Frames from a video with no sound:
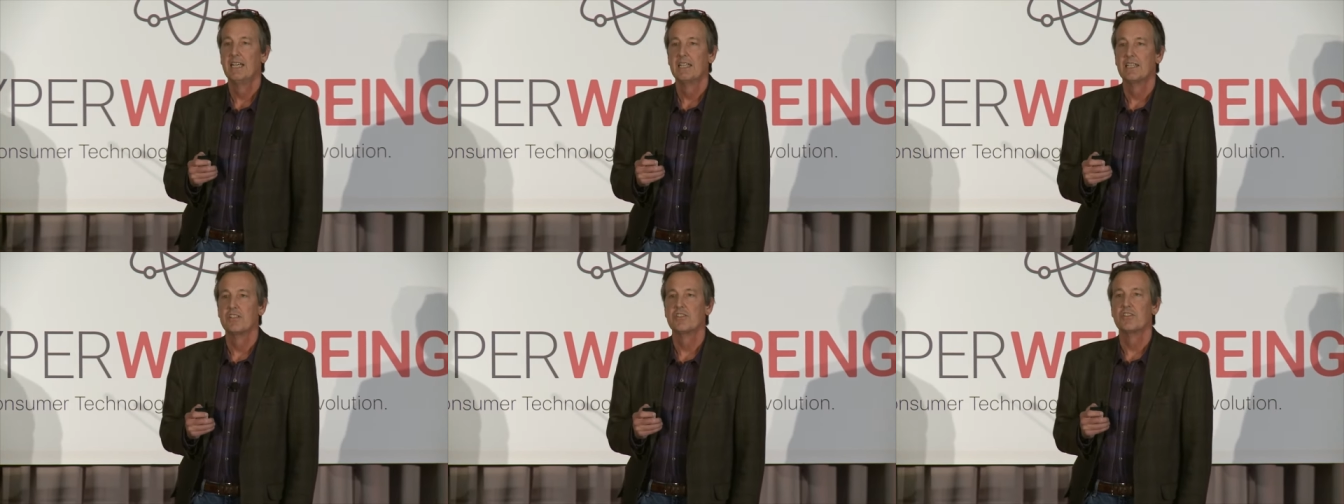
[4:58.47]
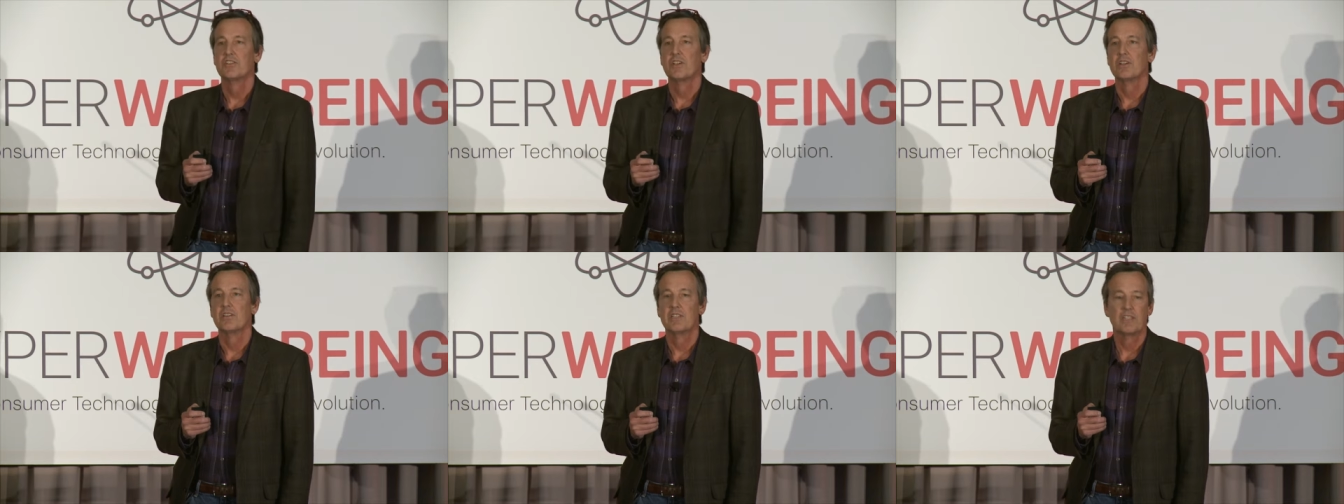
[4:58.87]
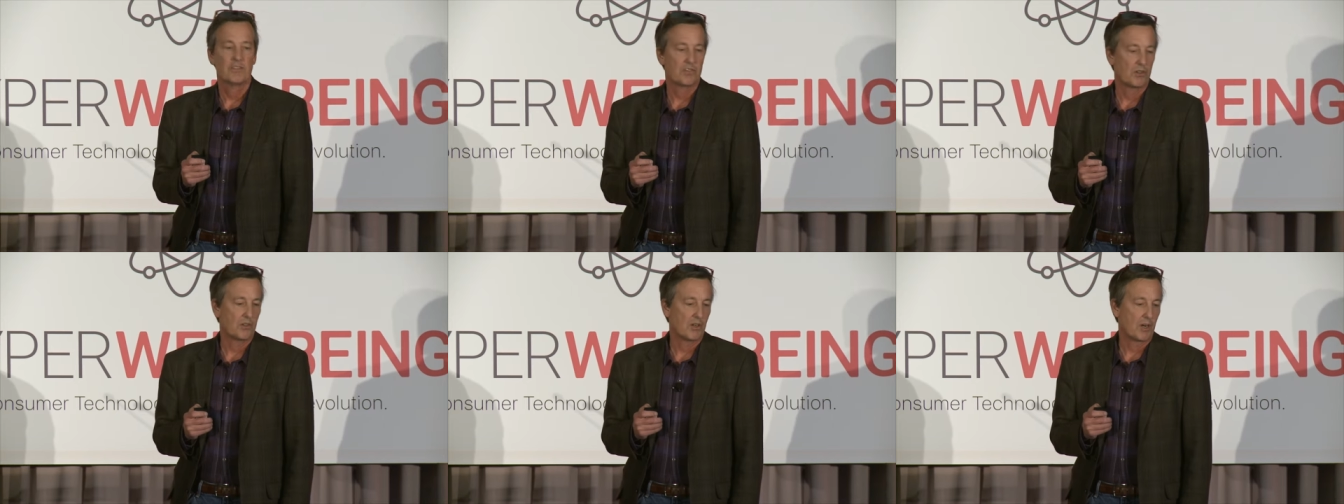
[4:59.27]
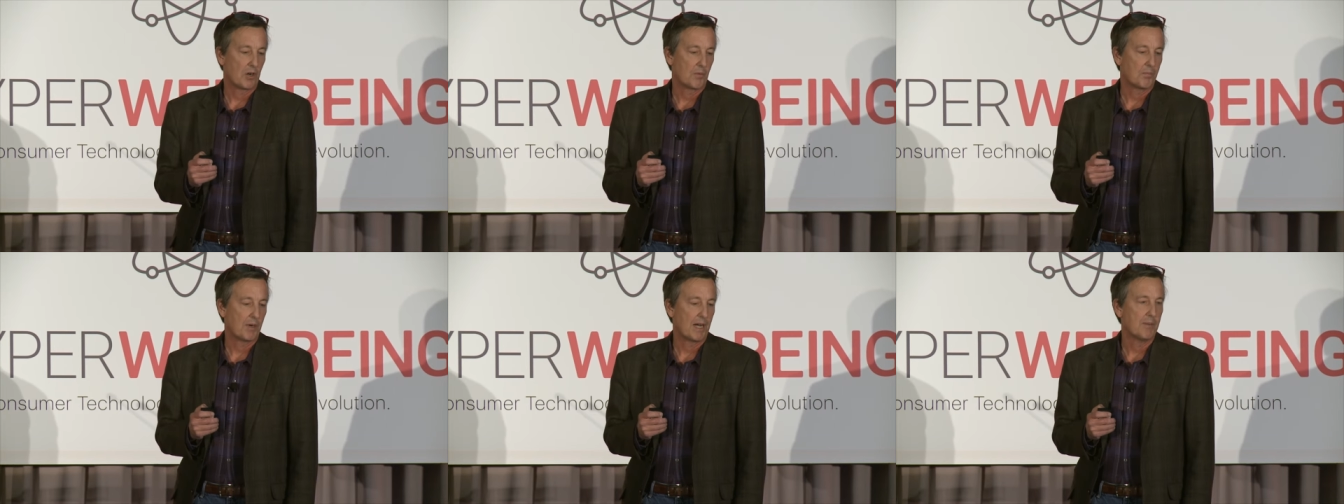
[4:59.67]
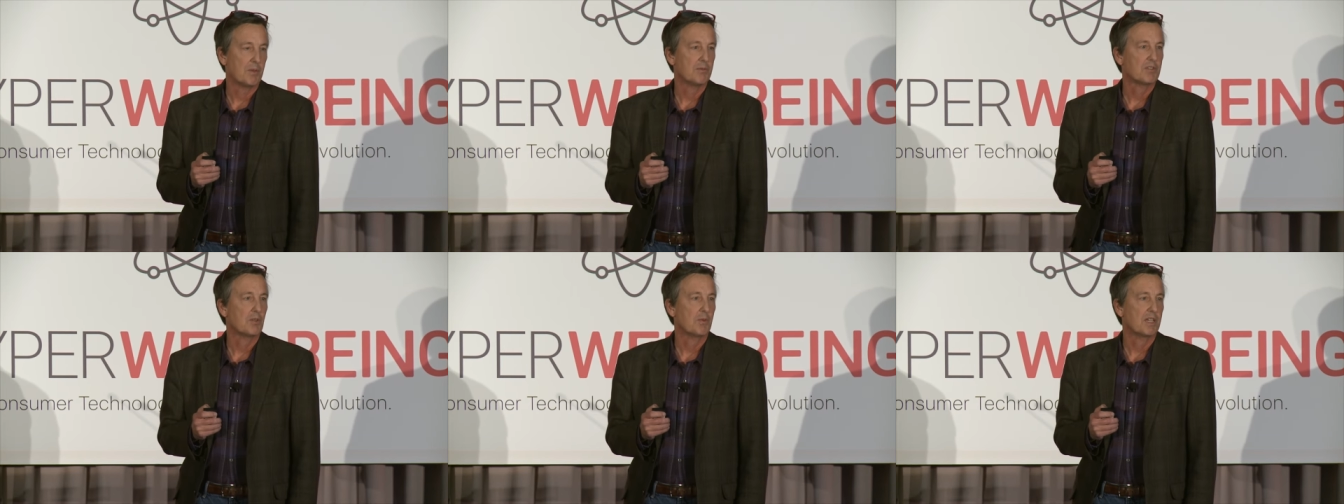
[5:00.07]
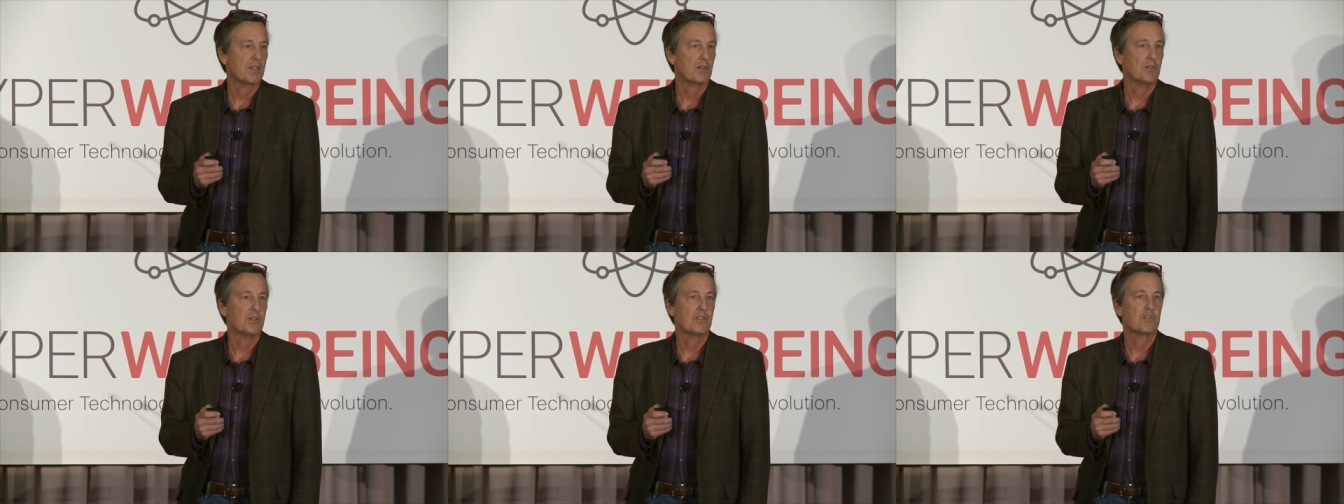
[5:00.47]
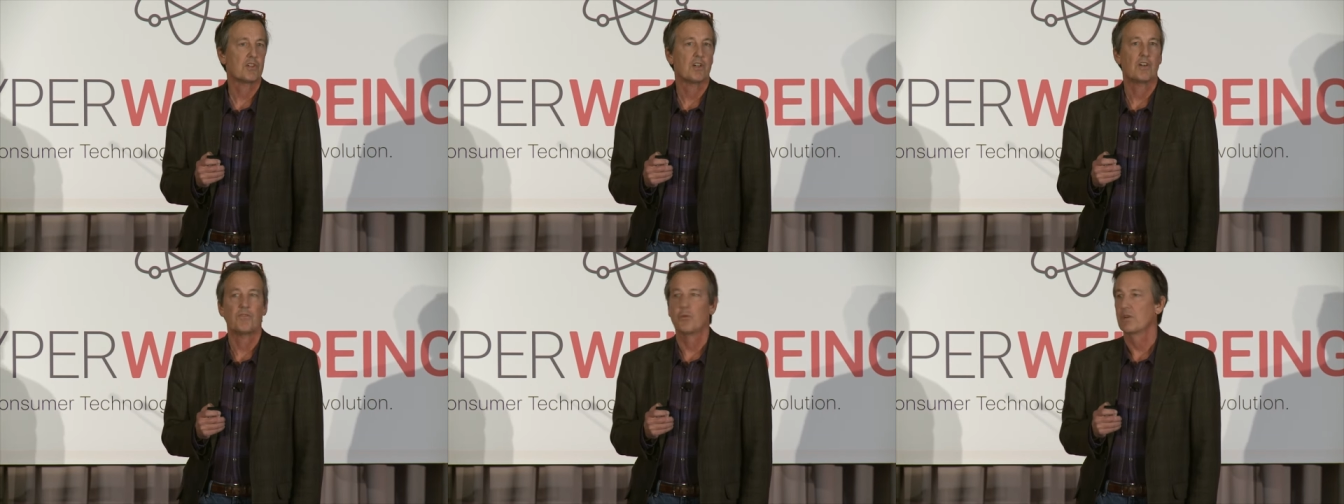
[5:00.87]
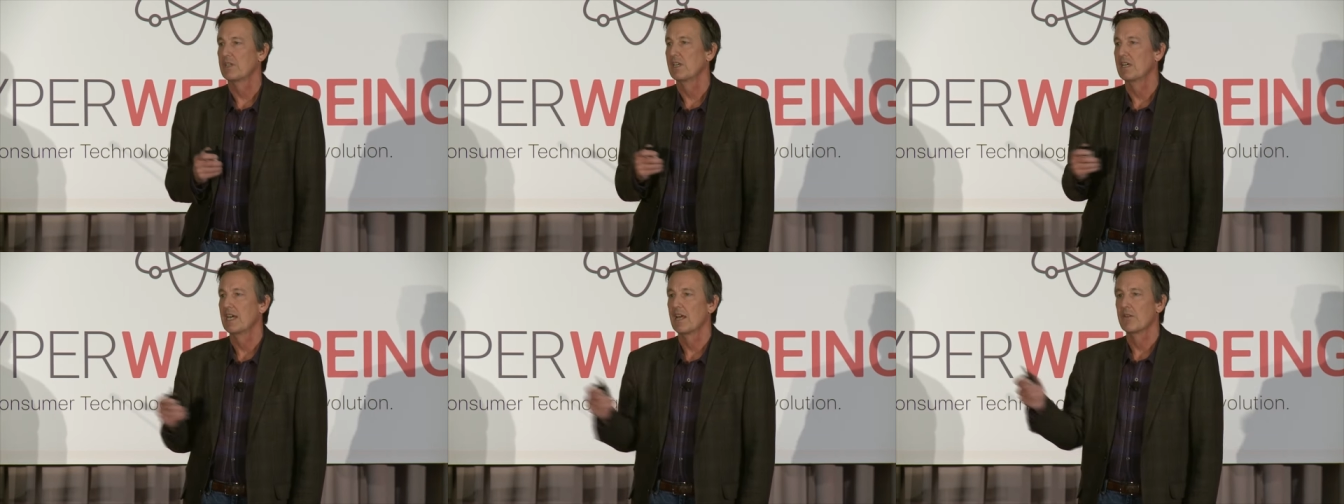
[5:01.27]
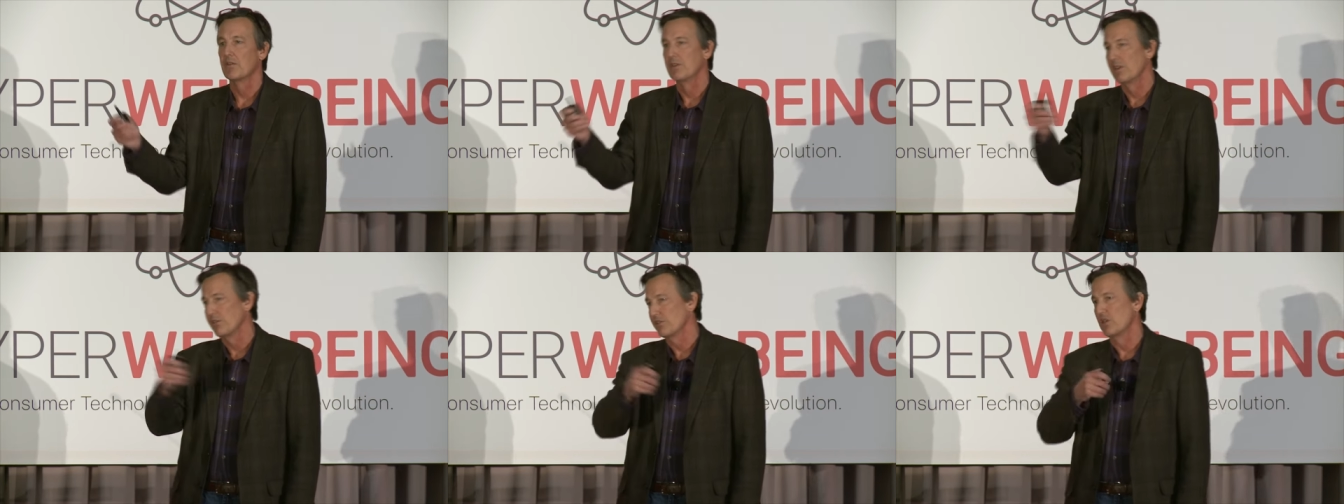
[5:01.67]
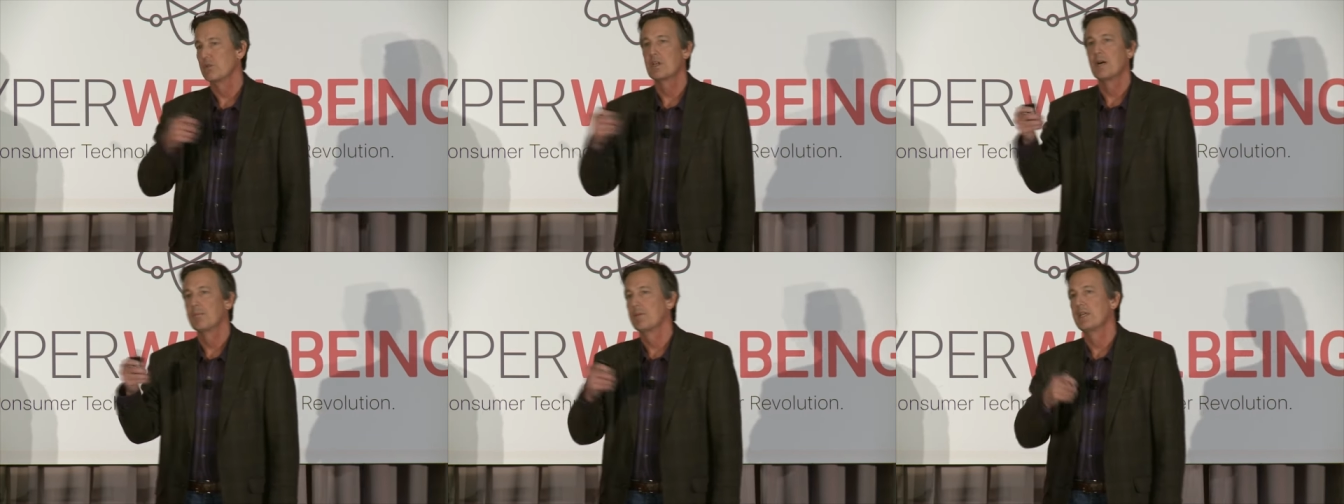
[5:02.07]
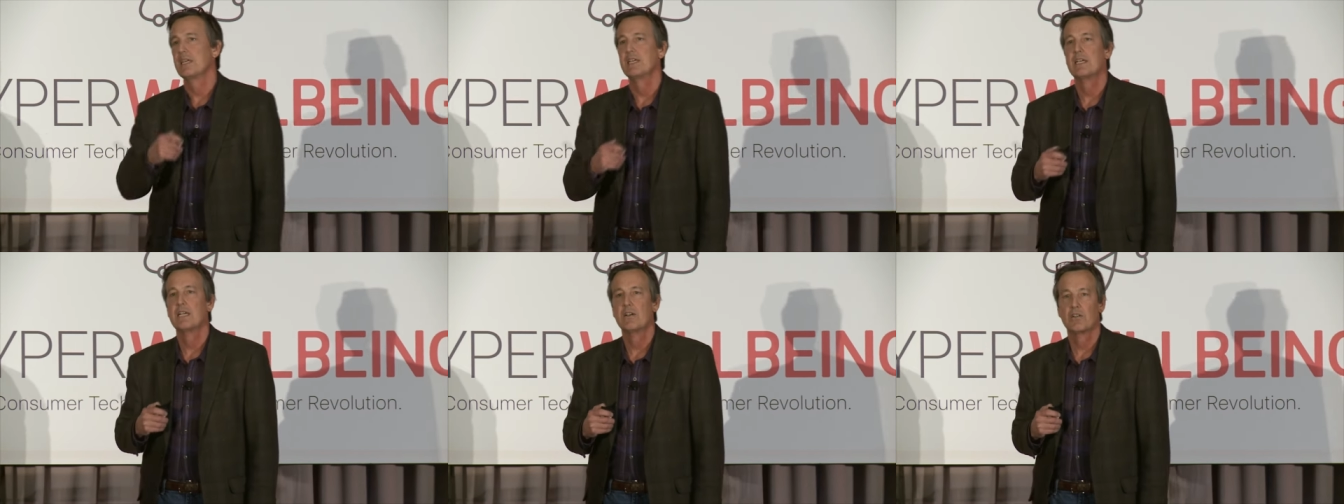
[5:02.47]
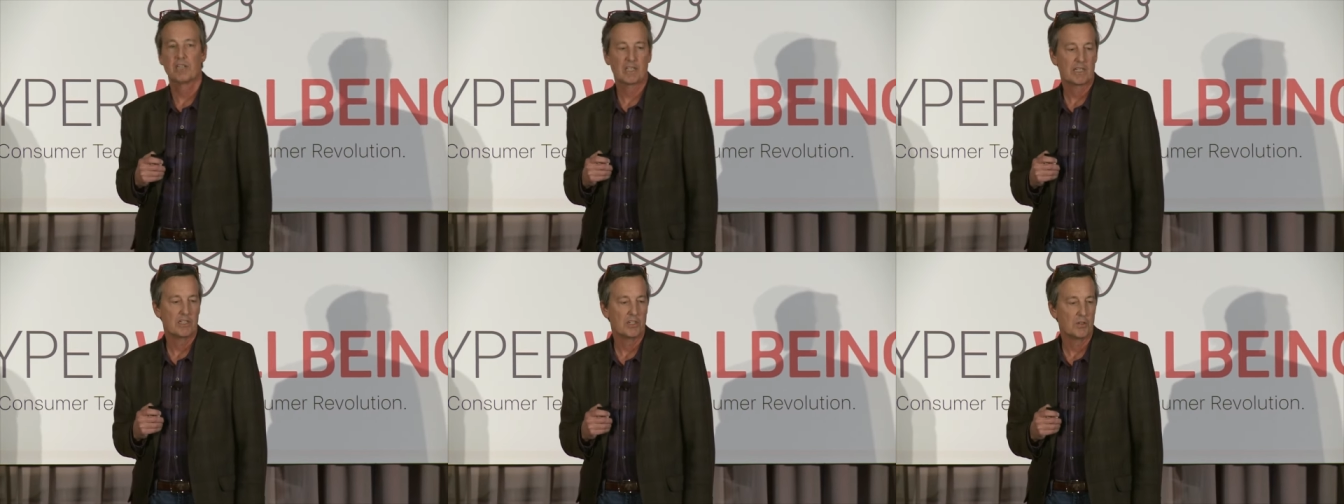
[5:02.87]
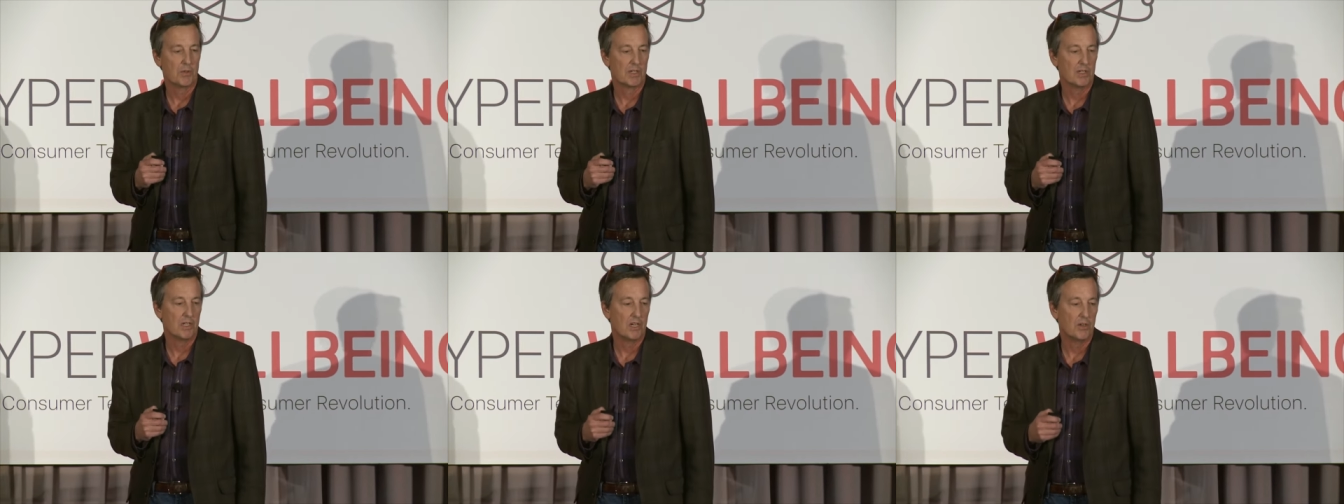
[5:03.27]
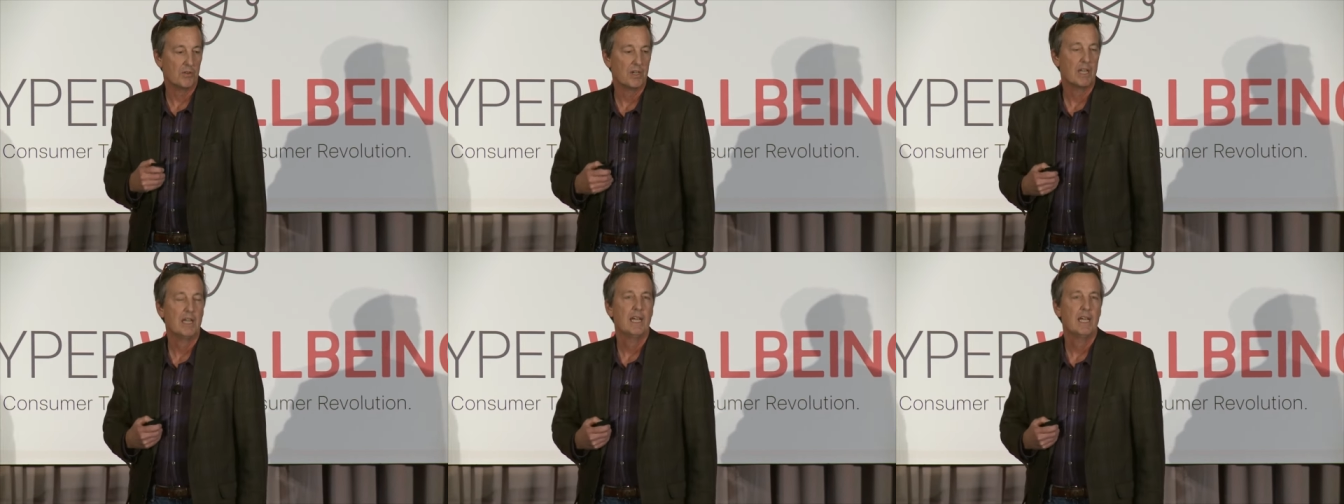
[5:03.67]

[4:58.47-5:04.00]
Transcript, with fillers: This is a, these are, are problems that we can only solve working together, and there's no company in here that can do it alone.